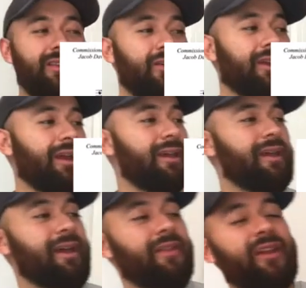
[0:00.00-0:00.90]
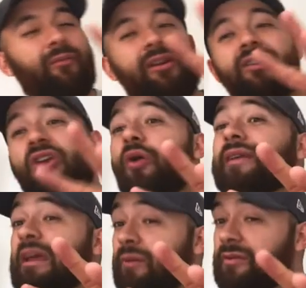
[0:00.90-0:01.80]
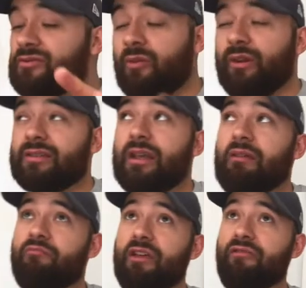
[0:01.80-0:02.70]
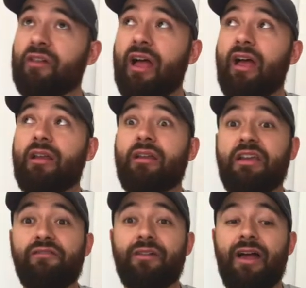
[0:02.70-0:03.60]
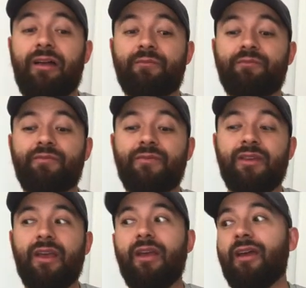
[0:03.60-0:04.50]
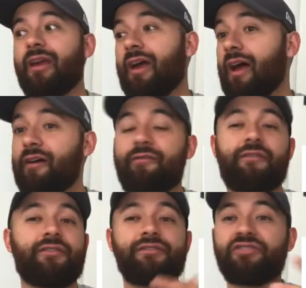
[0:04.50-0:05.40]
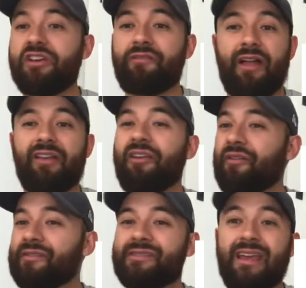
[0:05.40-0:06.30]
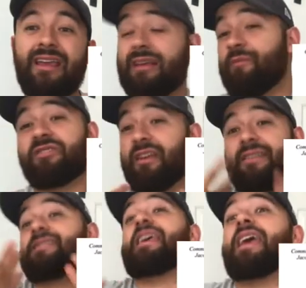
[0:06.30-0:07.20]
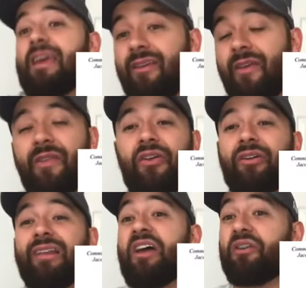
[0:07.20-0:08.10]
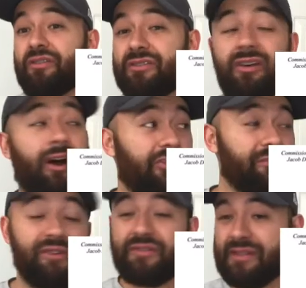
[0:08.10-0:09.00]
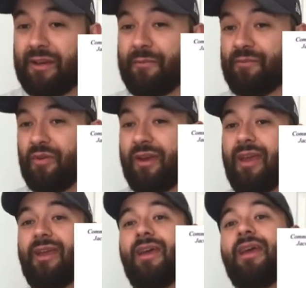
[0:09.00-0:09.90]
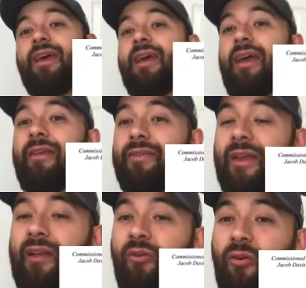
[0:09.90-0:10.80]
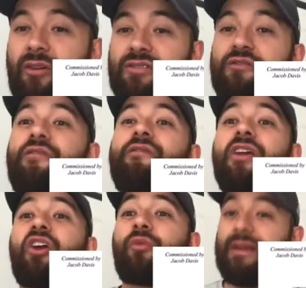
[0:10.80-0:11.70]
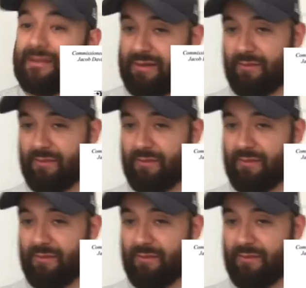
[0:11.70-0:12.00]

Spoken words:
Okay, and I'm going to note name it. So I'm going to say B flat, E flat, F, G flat. You know, I'm just going to say the letters on the music. Okay, and then I'm going to finger it.